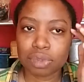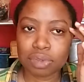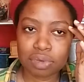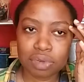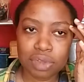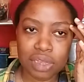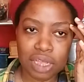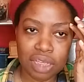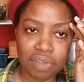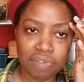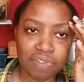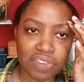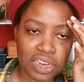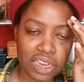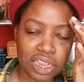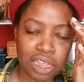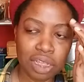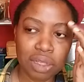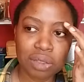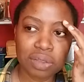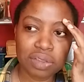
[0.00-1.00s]
create
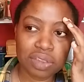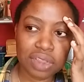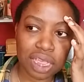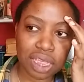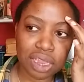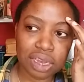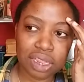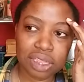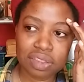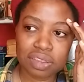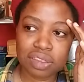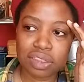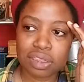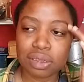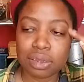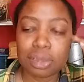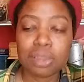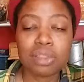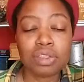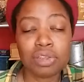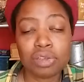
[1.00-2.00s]
videos, and it's
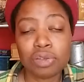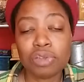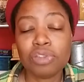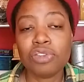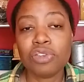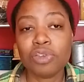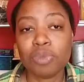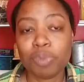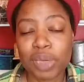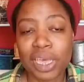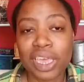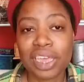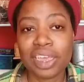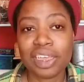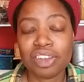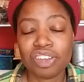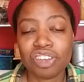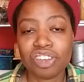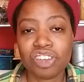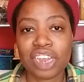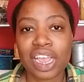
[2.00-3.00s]
the YouTube
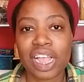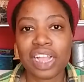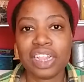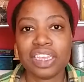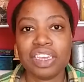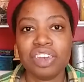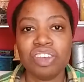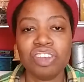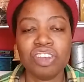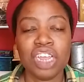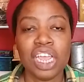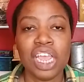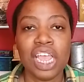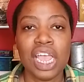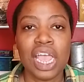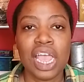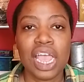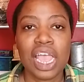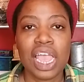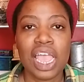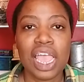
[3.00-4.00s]
Pagans challenge.
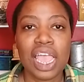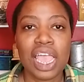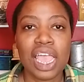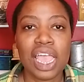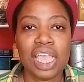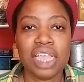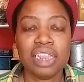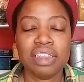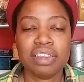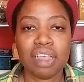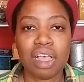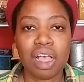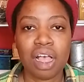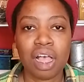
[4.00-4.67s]
And